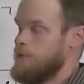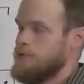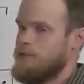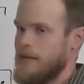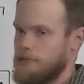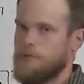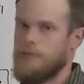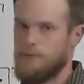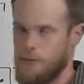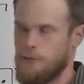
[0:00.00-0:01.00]
There's in fact
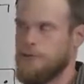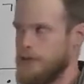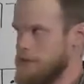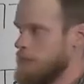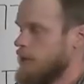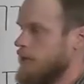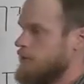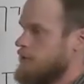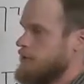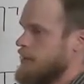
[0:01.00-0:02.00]
only a future tense
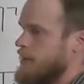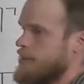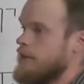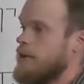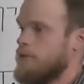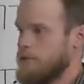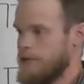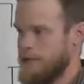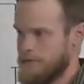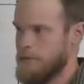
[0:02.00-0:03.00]
imperative. There's not any other
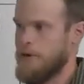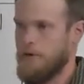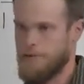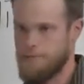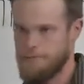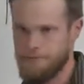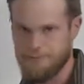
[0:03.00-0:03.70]
tense imperative.